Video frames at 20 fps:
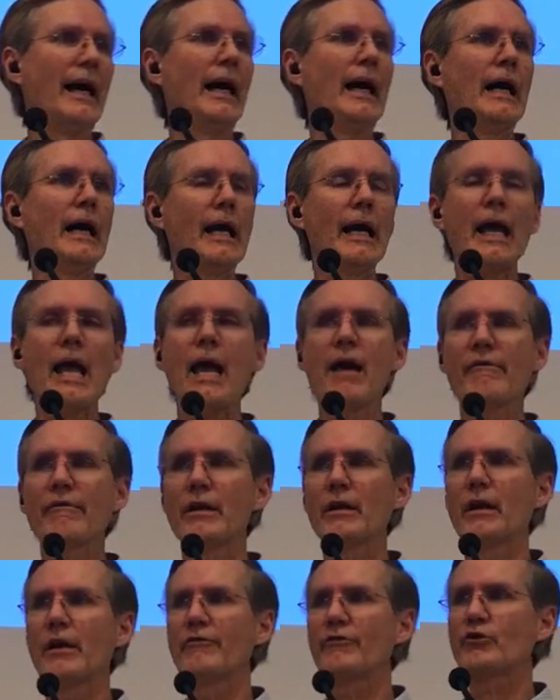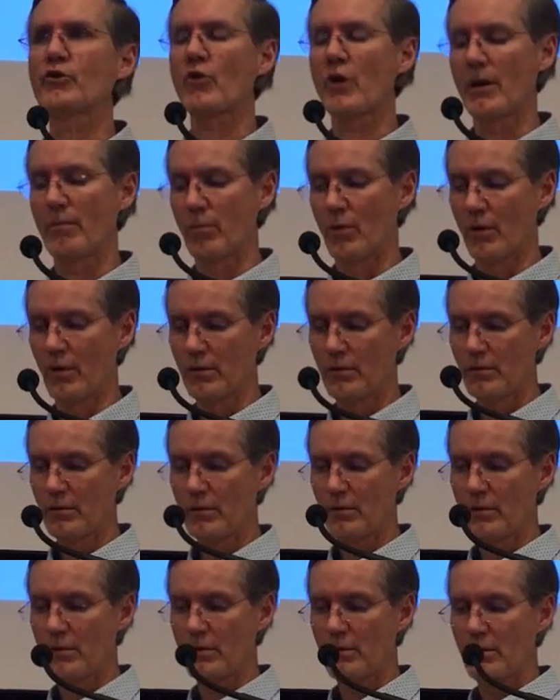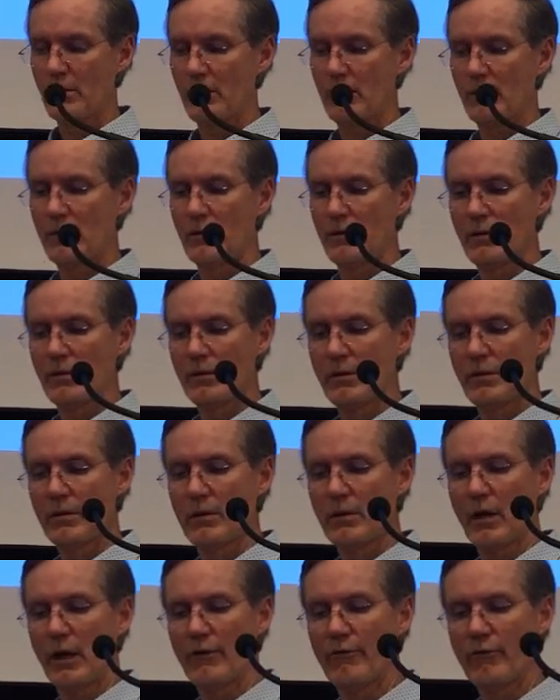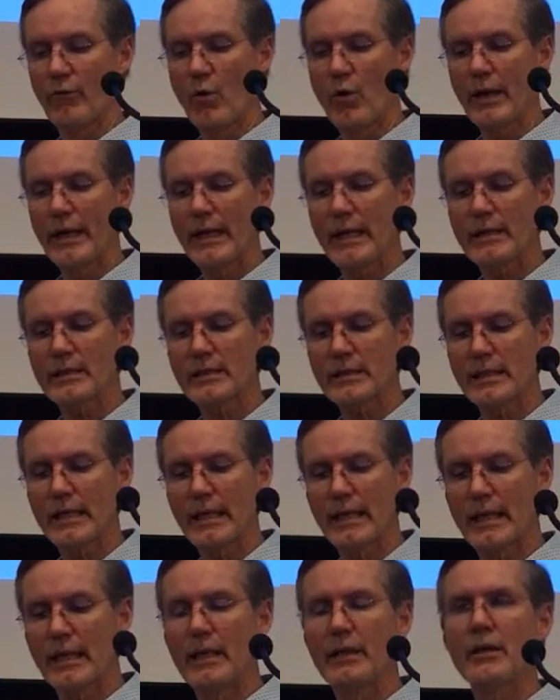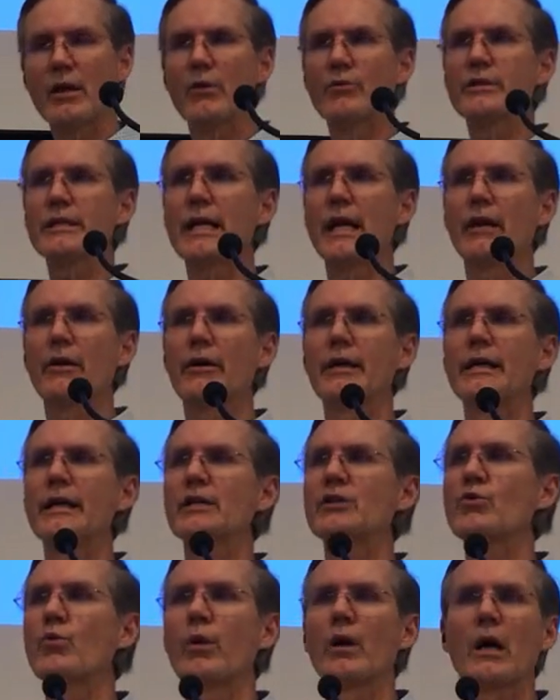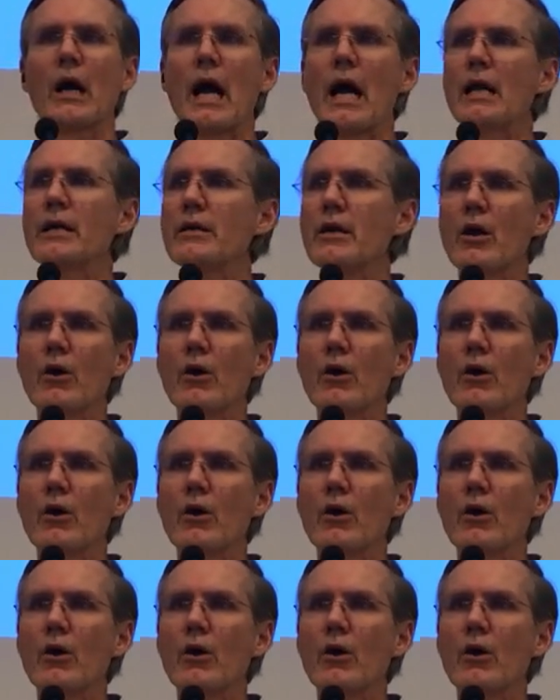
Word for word: I have enough trouble avoiding sin in those areas where I